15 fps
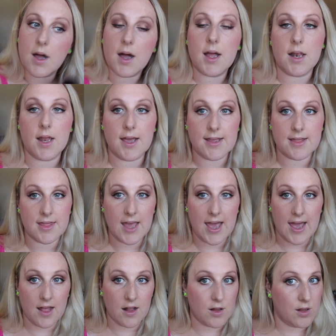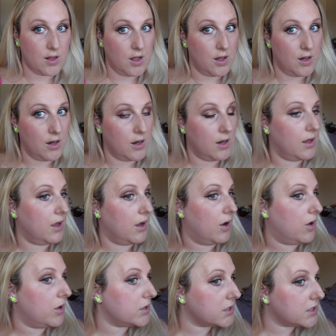I like that a
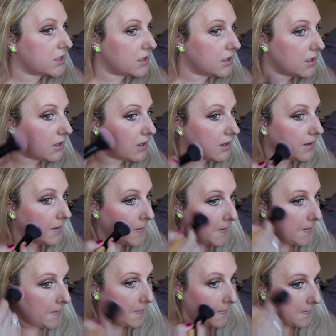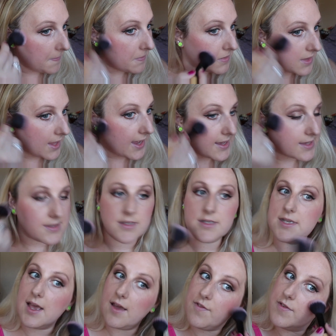lot. That is
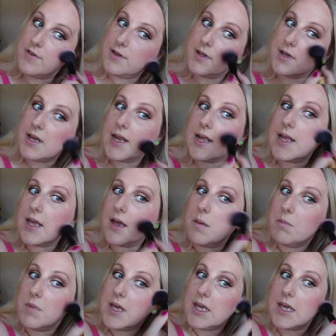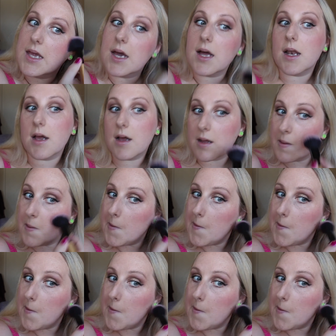definitely a me colour.